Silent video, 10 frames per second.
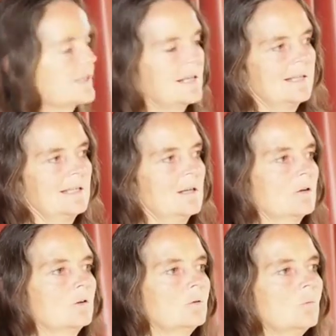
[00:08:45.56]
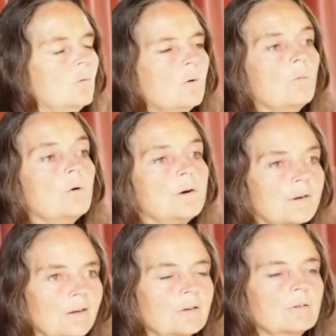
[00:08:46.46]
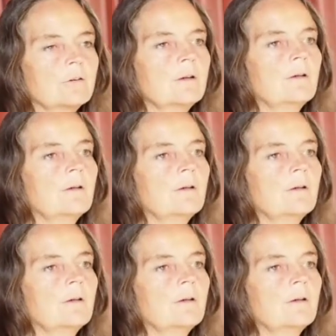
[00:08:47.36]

the letting go. What we're working on